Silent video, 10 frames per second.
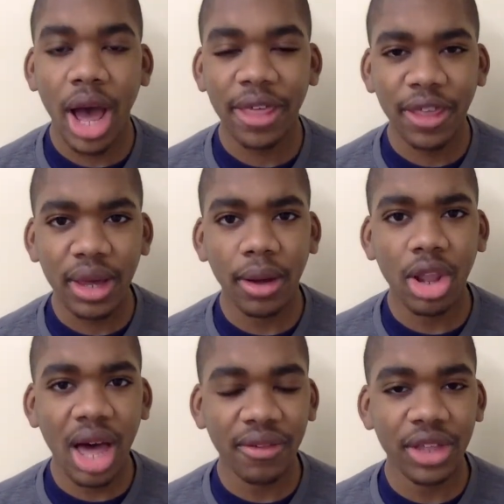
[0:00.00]
I think a
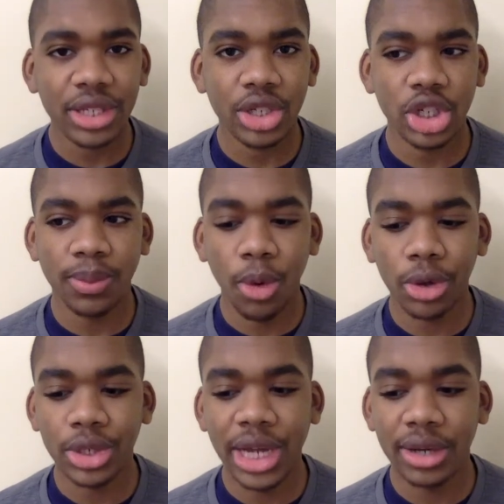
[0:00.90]
lot of this just
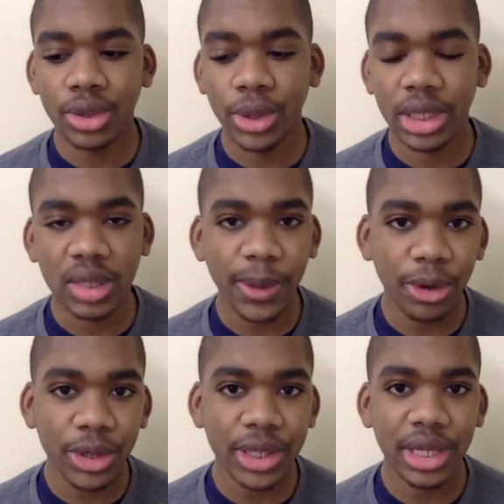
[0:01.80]
boils down to
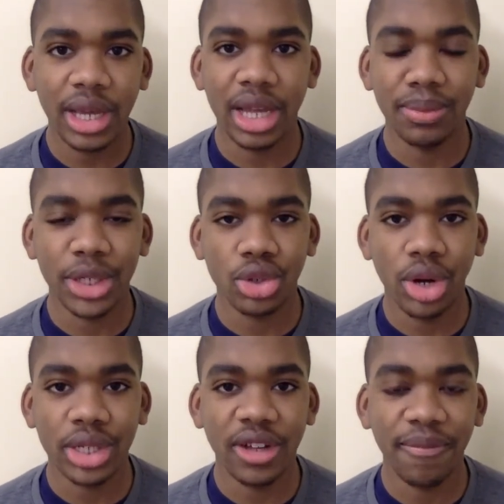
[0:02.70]
conspiracy and
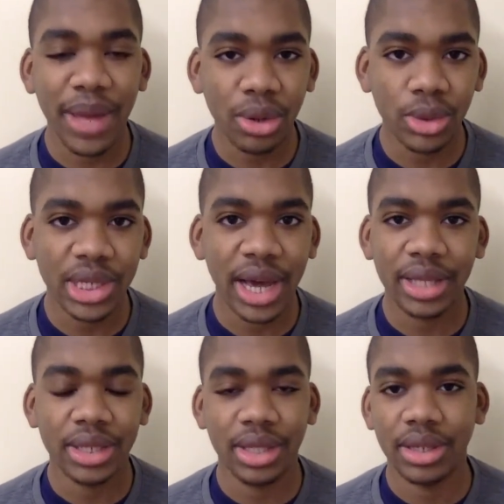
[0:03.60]
mistrust of medical
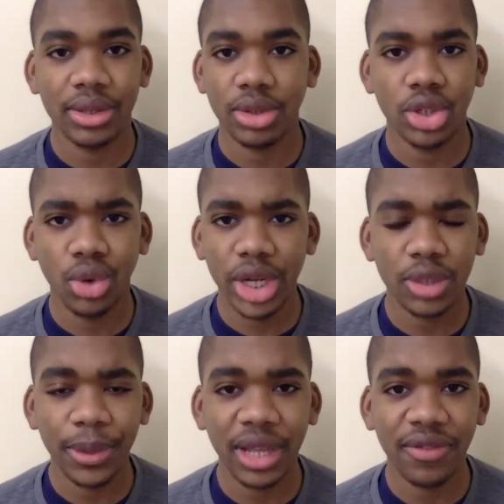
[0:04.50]
science, this strange
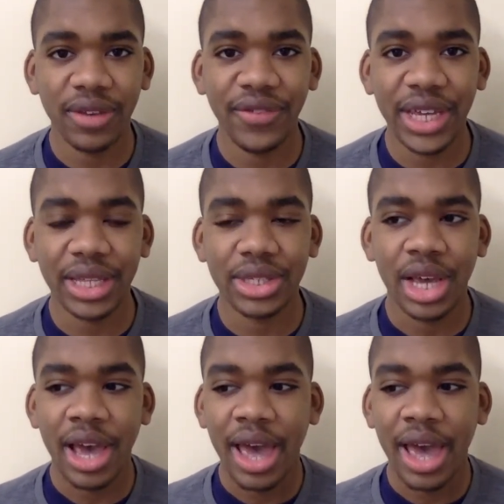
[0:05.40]
belief that vegans